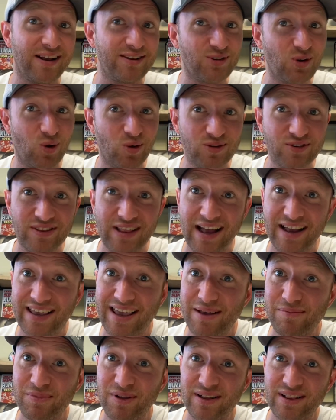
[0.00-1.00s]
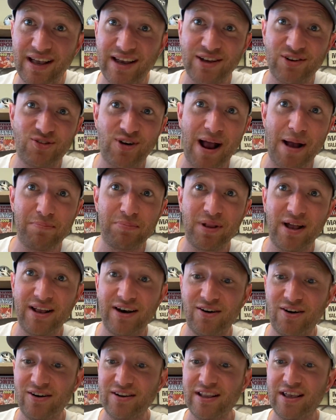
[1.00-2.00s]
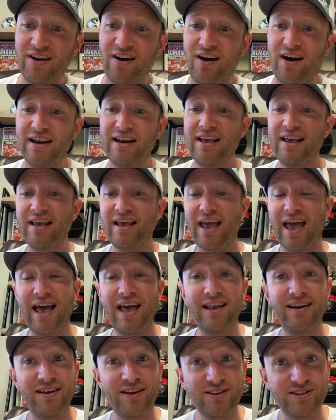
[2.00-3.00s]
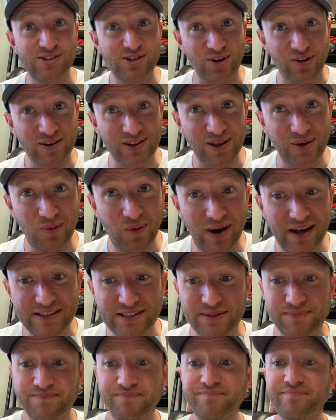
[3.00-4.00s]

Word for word: I told you that game looked like a trap line early on, and it certainly was.